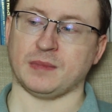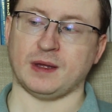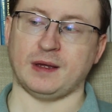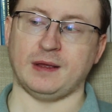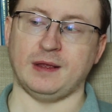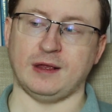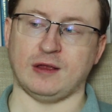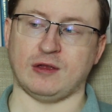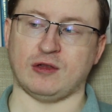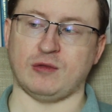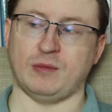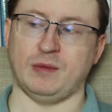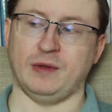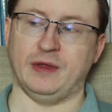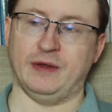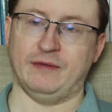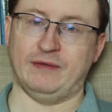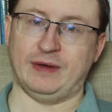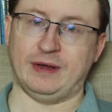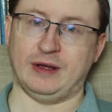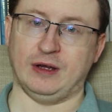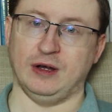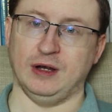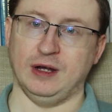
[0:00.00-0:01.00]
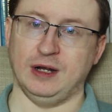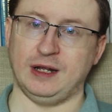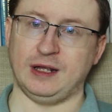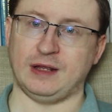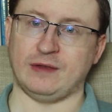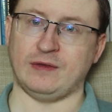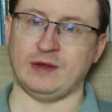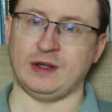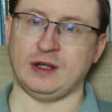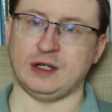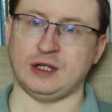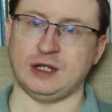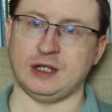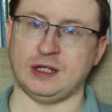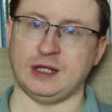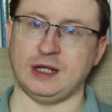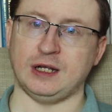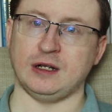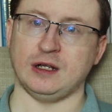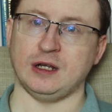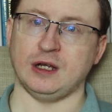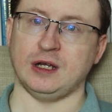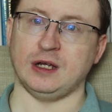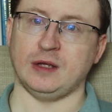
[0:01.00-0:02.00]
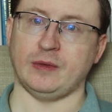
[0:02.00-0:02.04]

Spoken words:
These are some of the very earliest things she did.